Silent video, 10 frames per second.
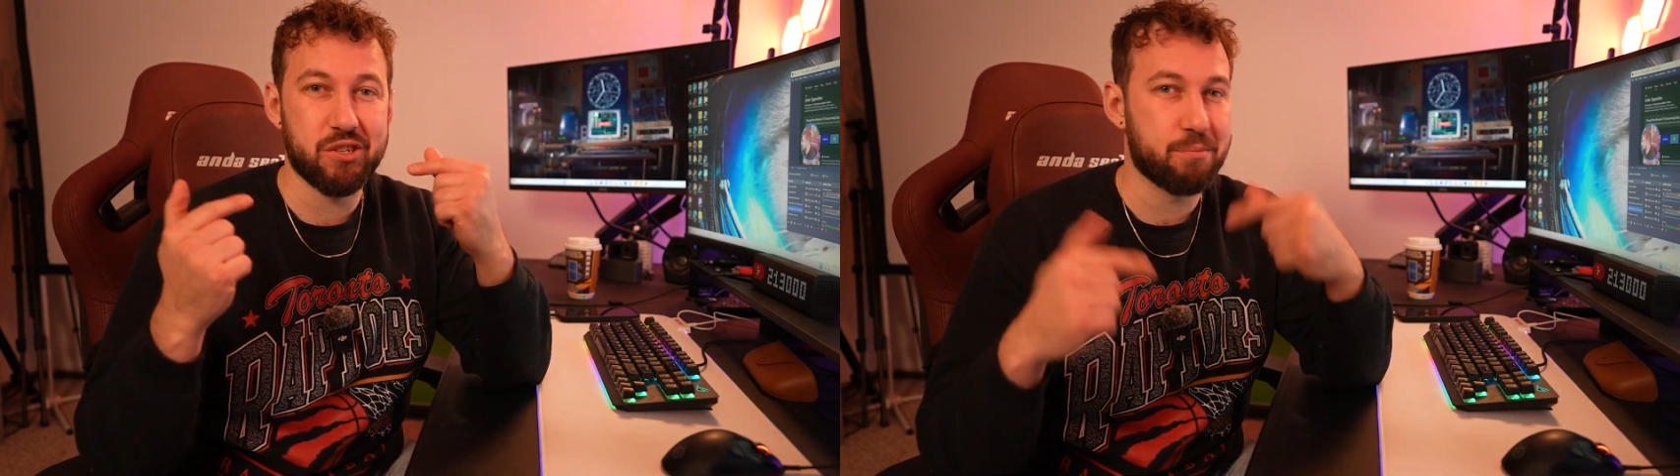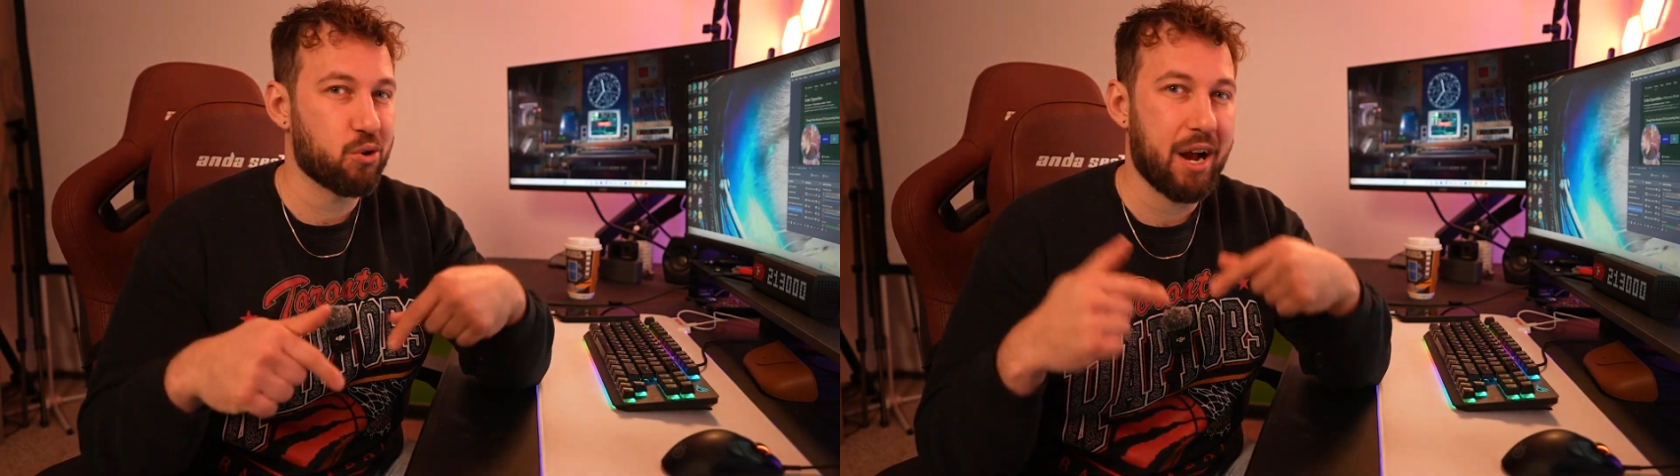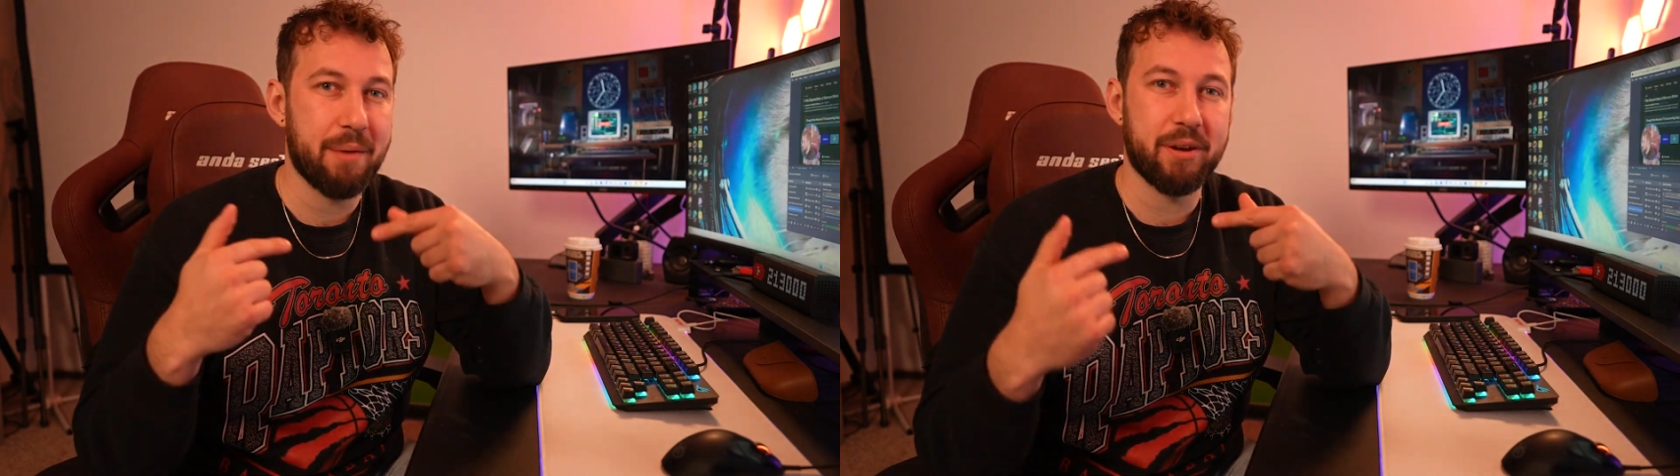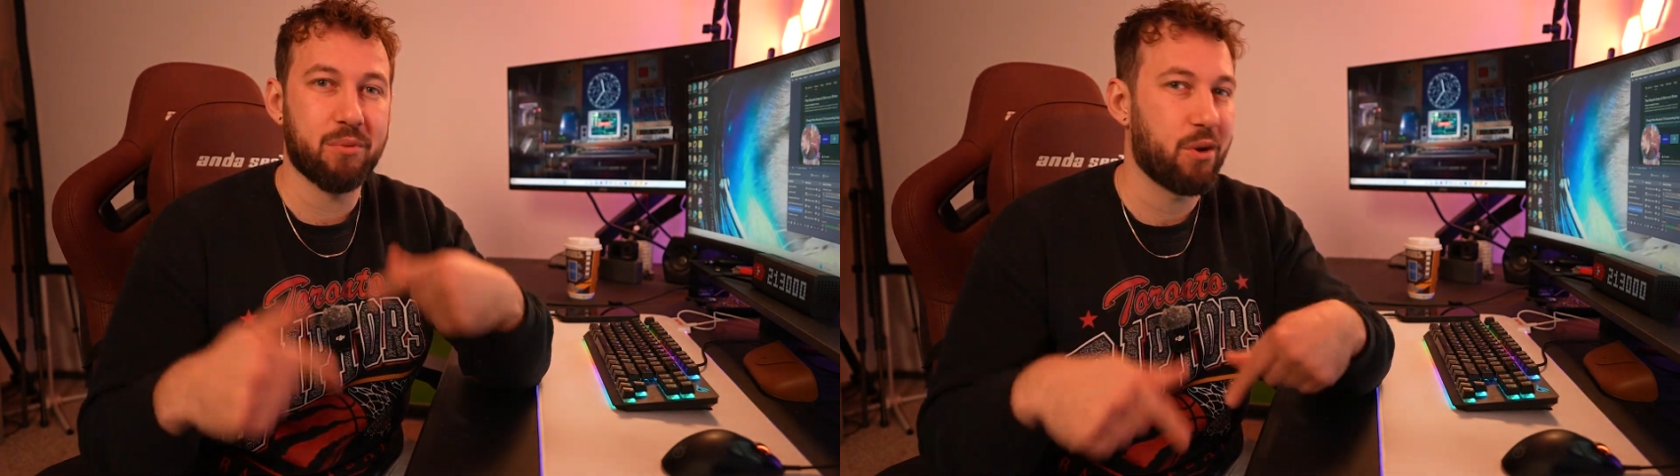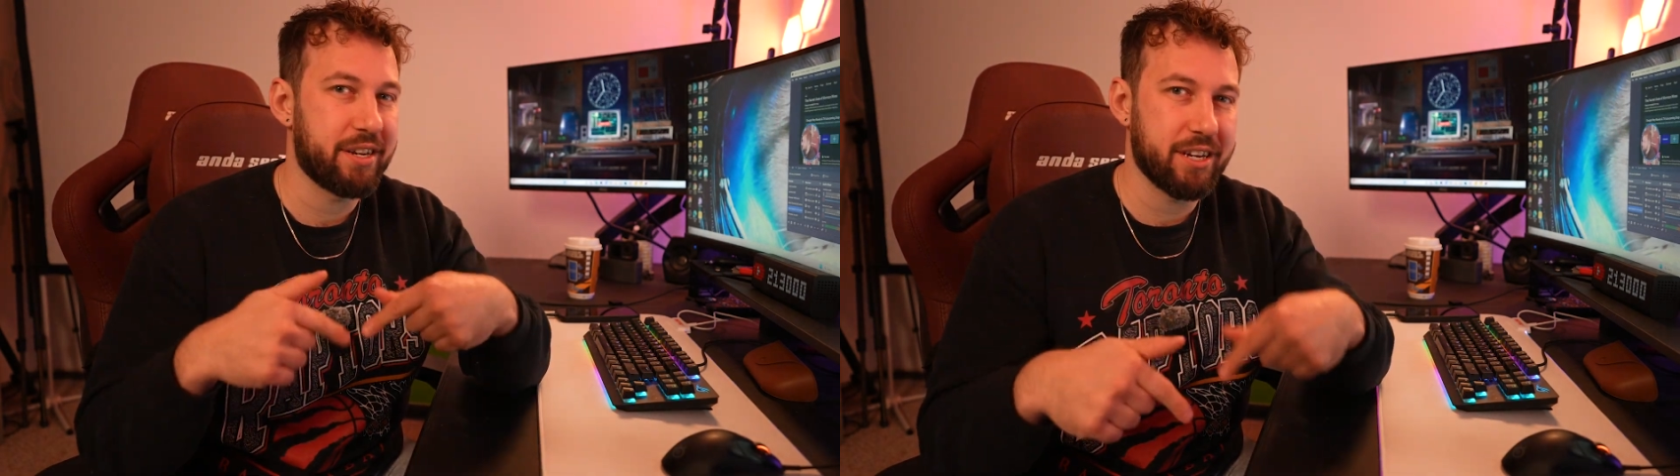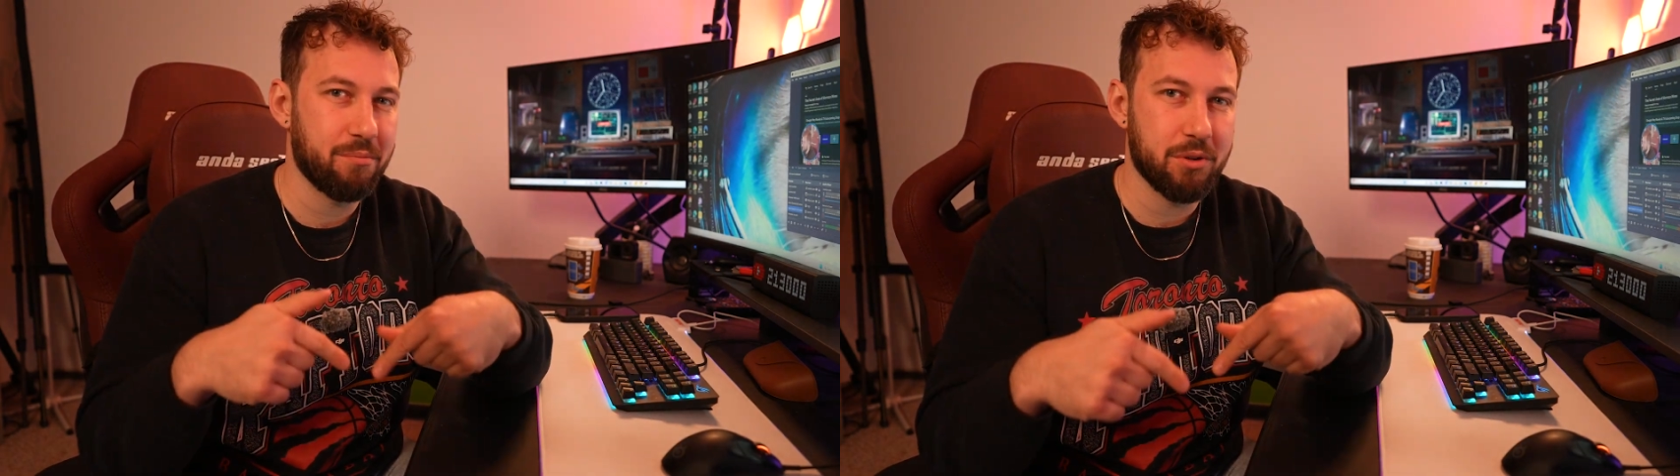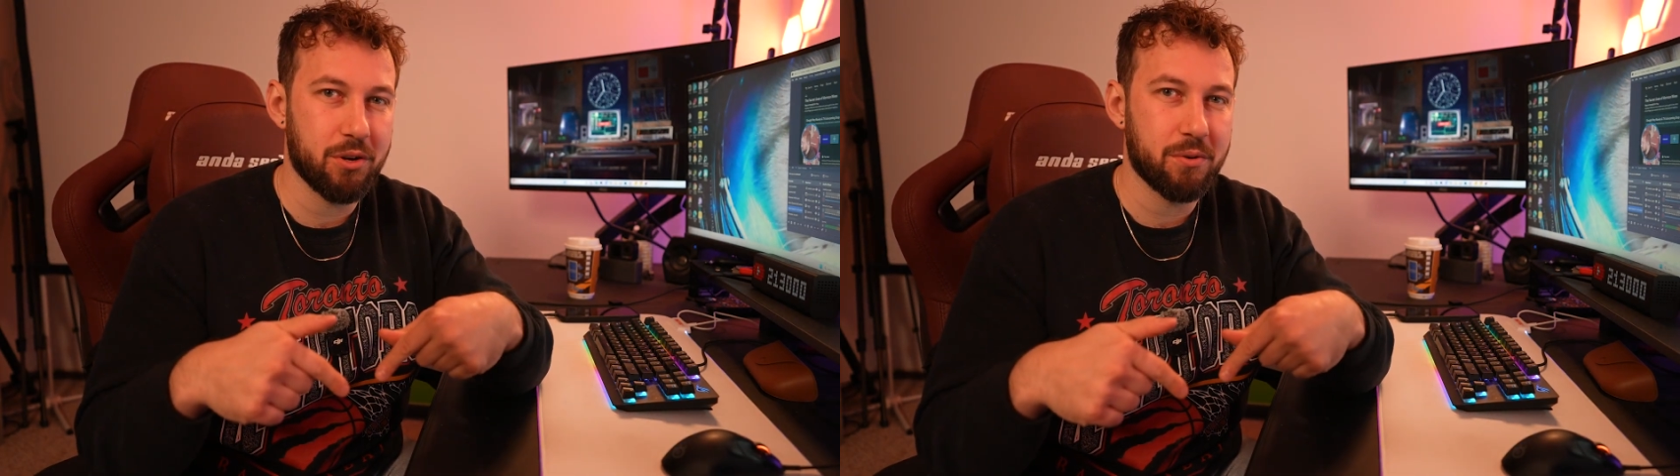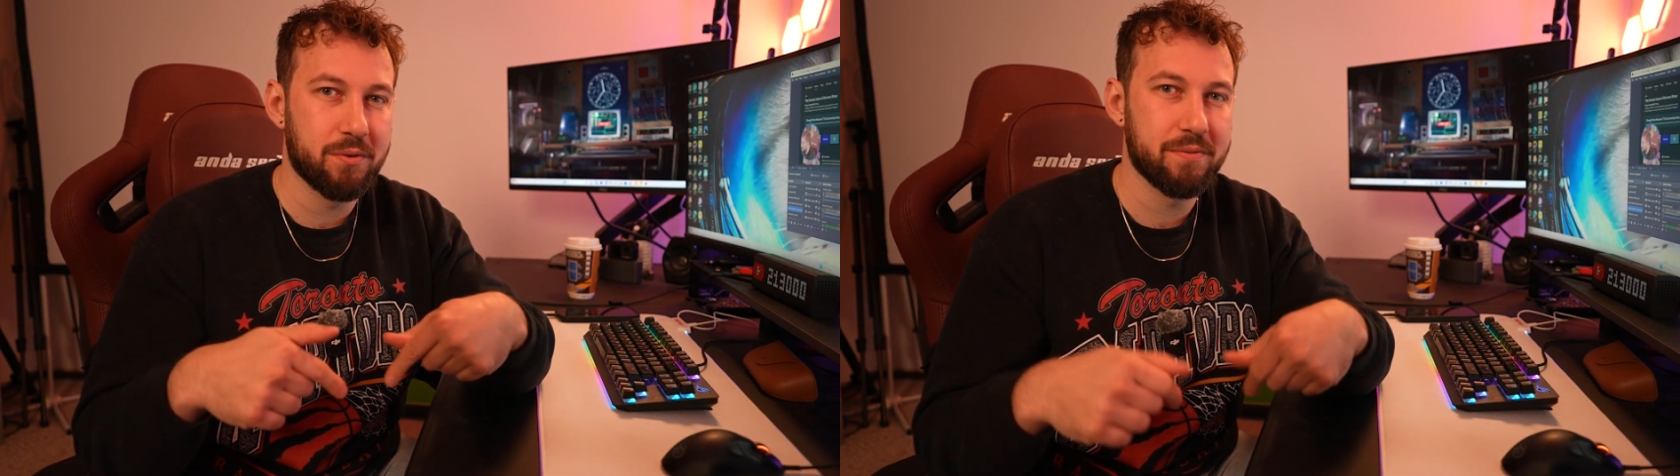subscribing right down
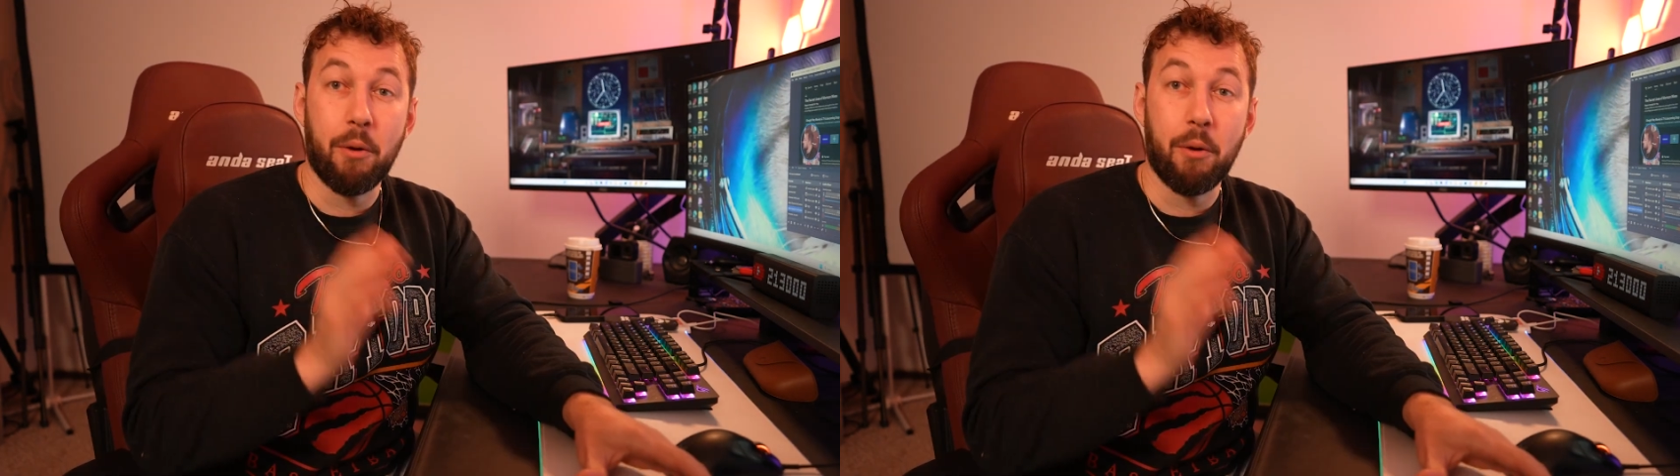below.